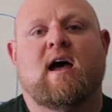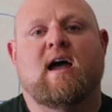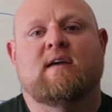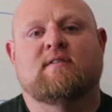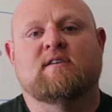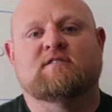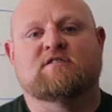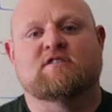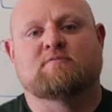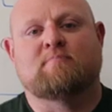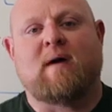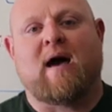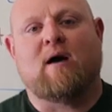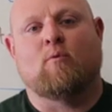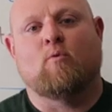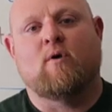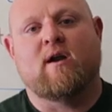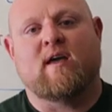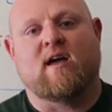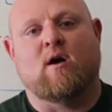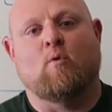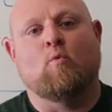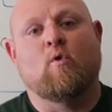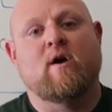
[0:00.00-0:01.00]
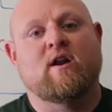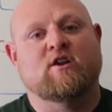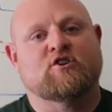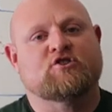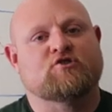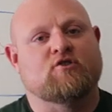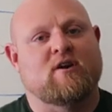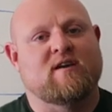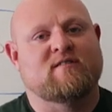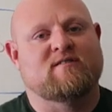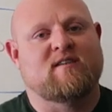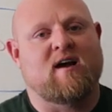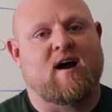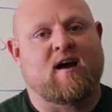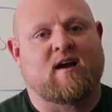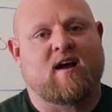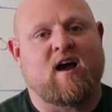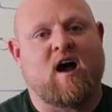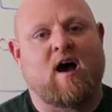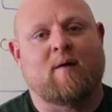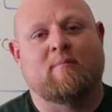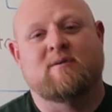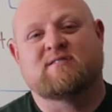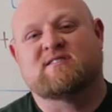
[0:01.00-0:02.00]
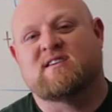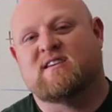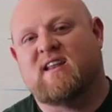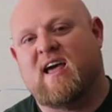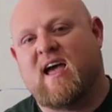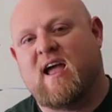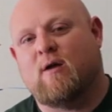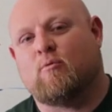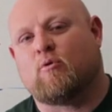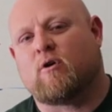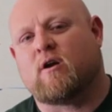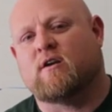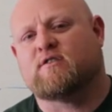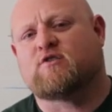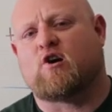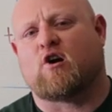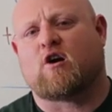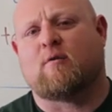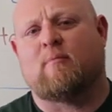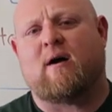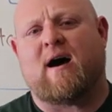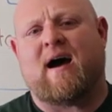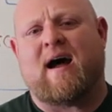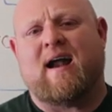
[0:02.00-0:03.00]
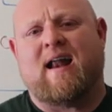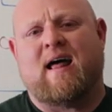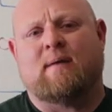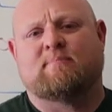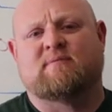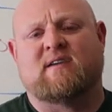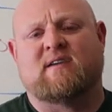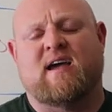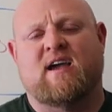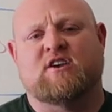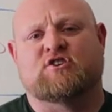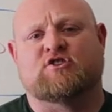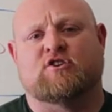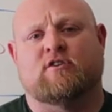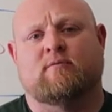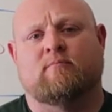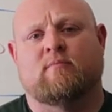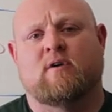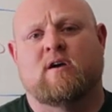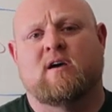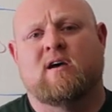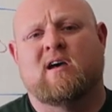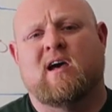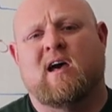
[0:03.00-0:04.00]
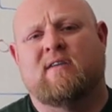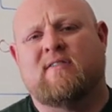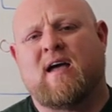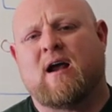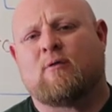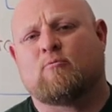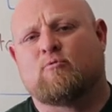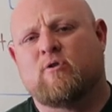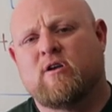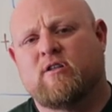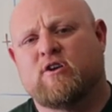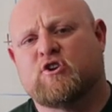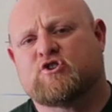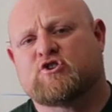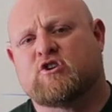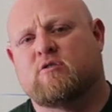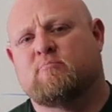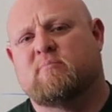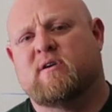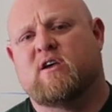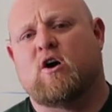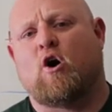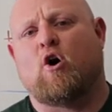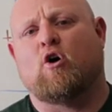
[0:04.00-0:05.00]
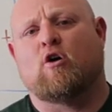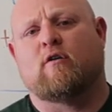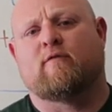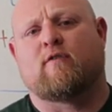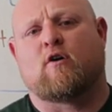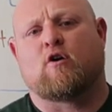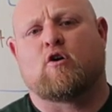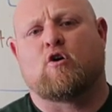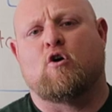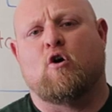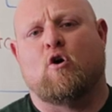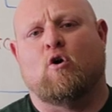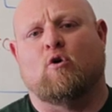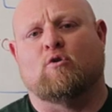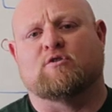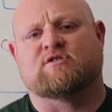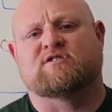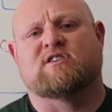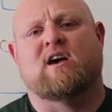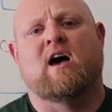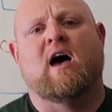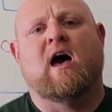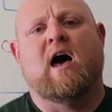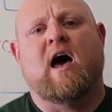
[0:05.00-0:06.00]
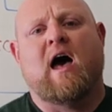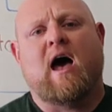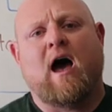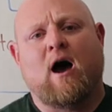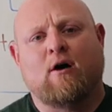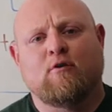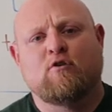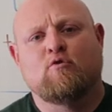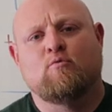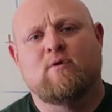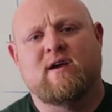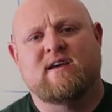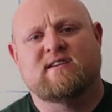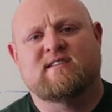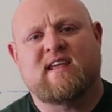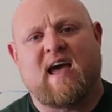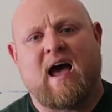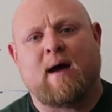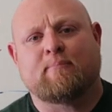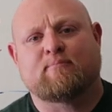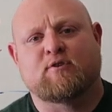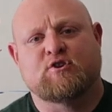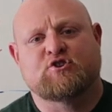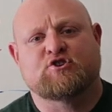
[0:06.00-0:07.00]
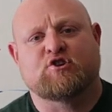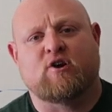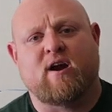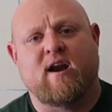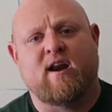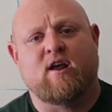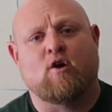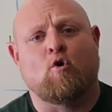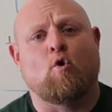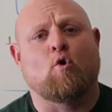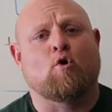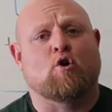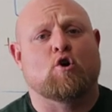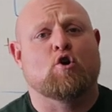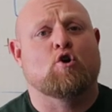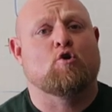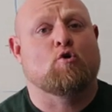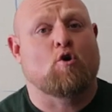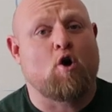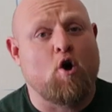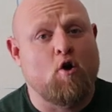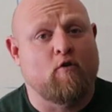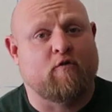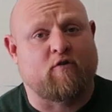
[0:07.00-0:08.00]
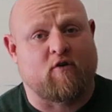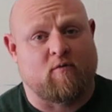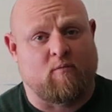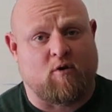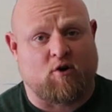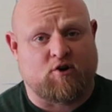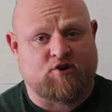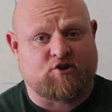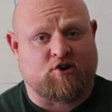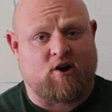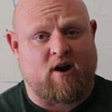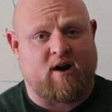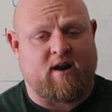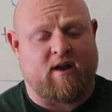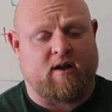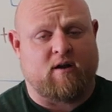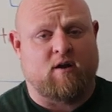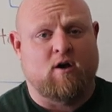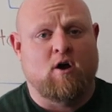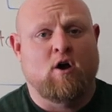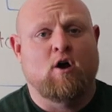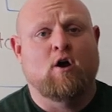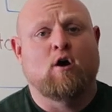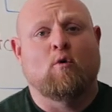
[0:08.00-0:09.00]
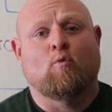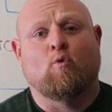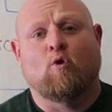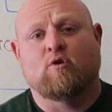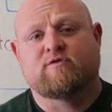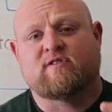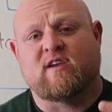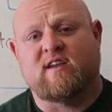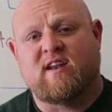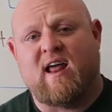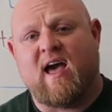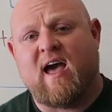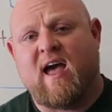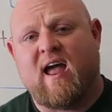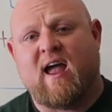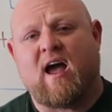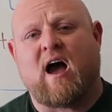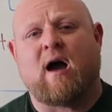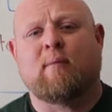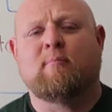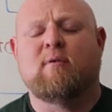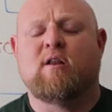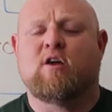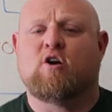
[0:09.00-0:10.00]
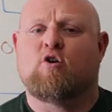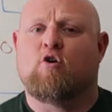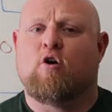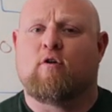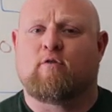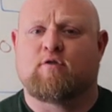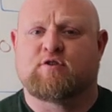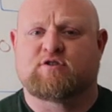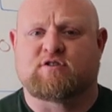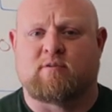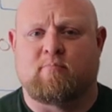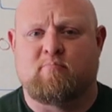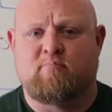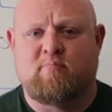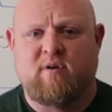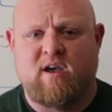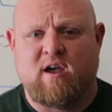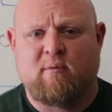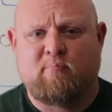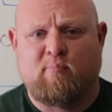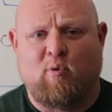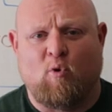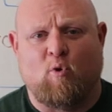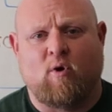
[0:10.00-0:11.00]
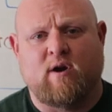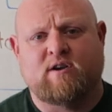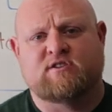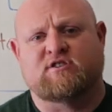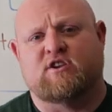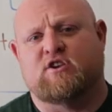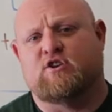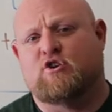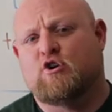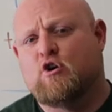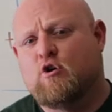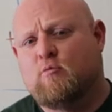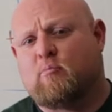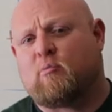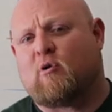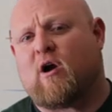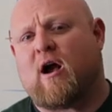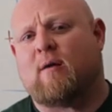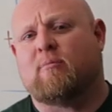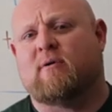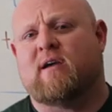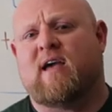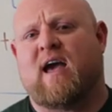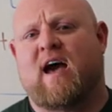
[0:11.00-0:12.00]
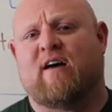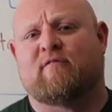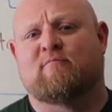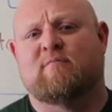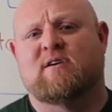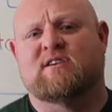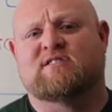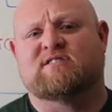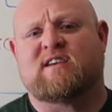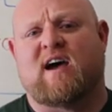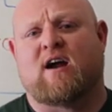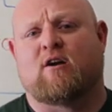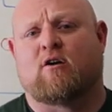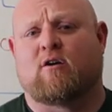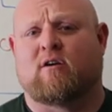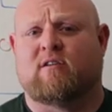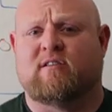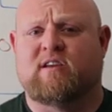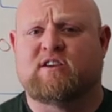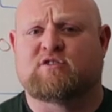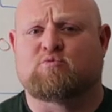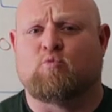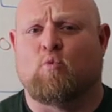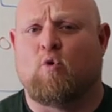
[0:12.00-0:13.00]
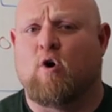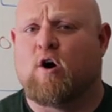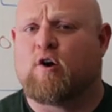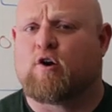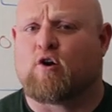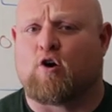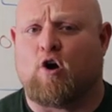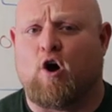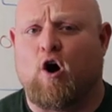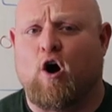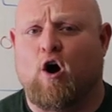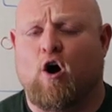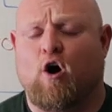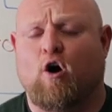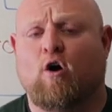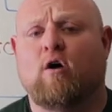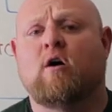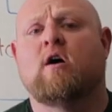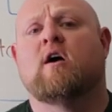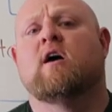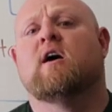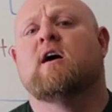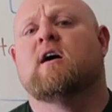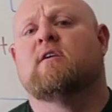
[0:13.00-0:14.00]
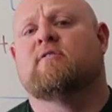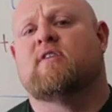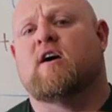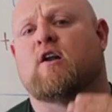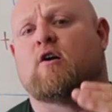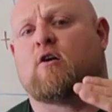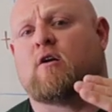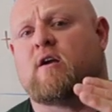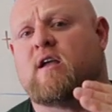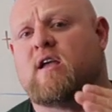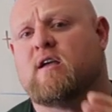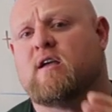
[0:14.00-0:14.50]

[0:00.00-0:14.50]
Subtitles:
Hey, this is Matt Wenning at WenningStrength.com, and today we're going to talk about adaptation. And that really should be all of our goals. How do we adapt to training or grow from our training? Well, today I'm going to go over some big points that you probably have missed out on, at least one or all, that are